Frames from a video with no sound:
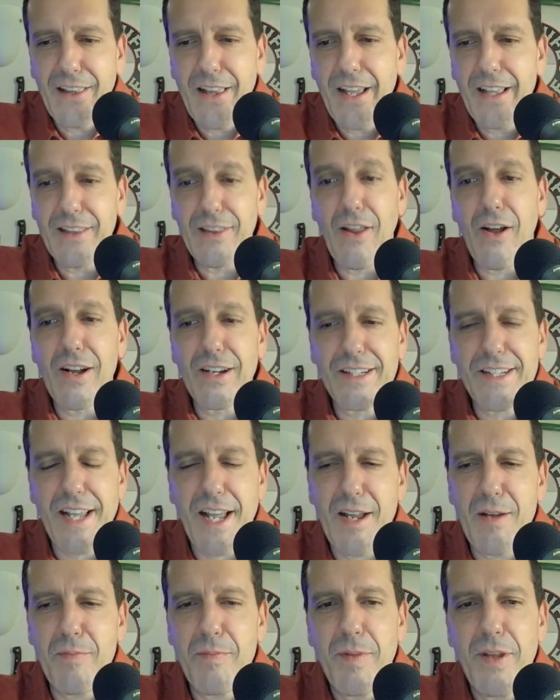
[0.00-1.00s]
a
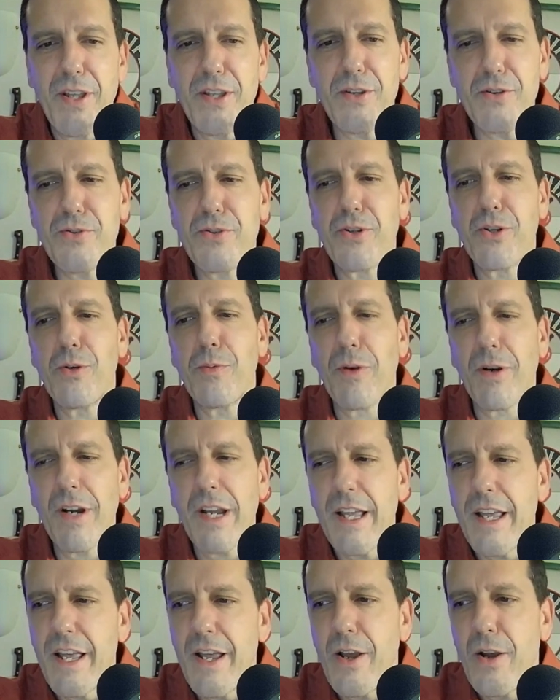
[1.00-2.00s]
longtime YouTuber
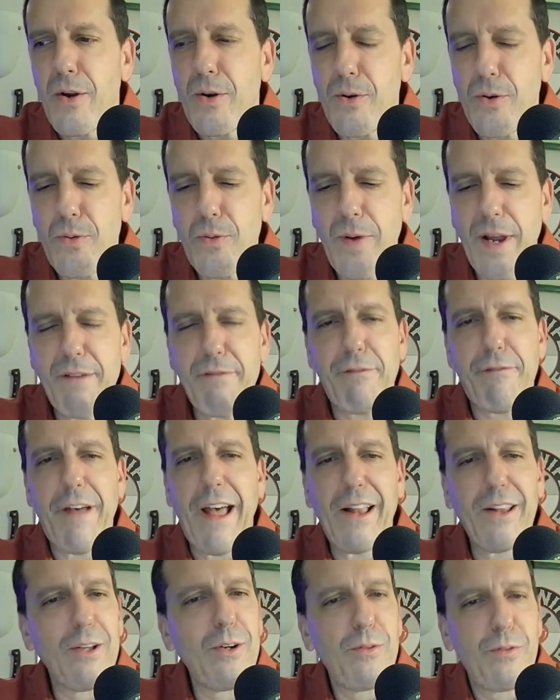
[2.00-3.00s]
who went
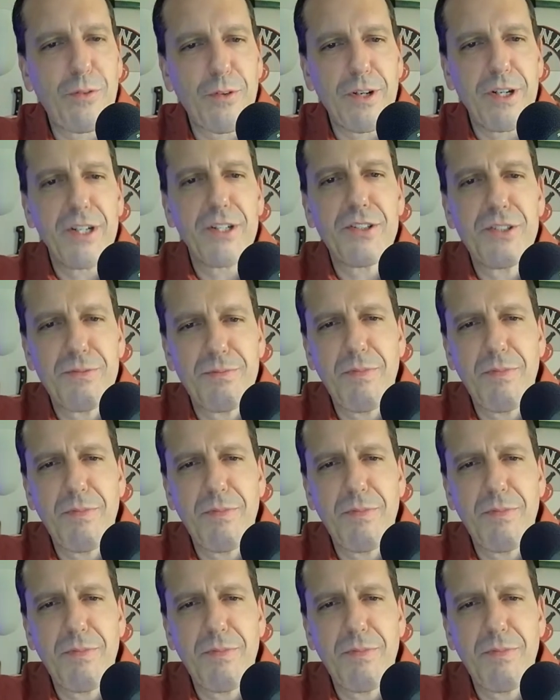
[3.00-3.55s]
fallow for a,